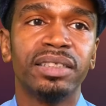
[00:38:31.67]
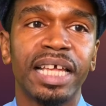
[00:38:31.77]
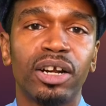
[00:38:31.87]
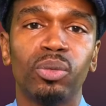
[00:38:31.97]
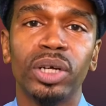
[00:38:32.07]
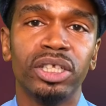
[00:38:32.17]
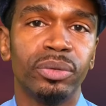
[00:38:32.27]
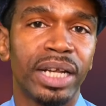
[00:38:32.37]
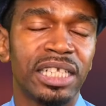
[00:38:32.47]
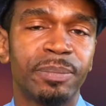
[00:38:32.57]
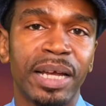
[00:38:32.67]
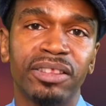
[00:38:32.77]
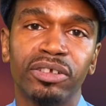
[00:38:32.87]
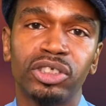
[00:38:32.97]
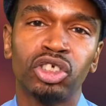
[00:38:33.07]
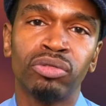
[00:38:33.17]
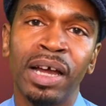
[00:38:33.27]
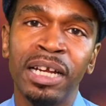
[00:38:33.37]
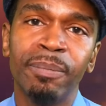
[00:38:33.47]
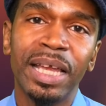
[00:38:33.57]
what you would expect, they're
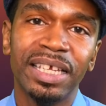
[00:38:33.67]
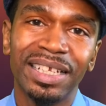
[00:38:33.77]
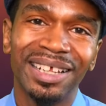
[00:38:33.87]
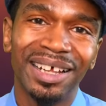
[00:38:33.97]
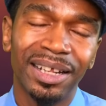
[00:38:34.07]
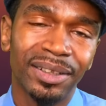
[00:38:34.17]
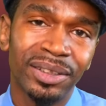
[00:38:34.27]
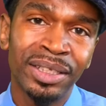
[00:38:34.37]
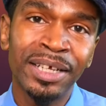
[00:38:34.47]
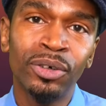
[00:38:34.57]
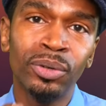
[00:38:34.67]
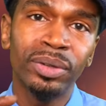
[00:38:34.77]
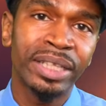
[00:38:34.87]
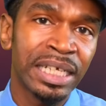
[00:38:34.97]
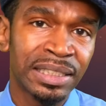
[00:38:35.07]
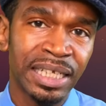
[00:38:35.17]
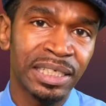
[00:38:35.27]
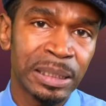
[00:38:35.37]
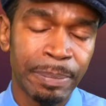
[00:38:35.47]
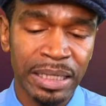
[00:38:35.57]
trying to make it a little less
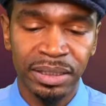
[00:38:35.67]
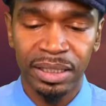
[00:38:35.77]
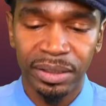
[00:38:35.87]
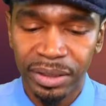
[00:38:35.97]
expected,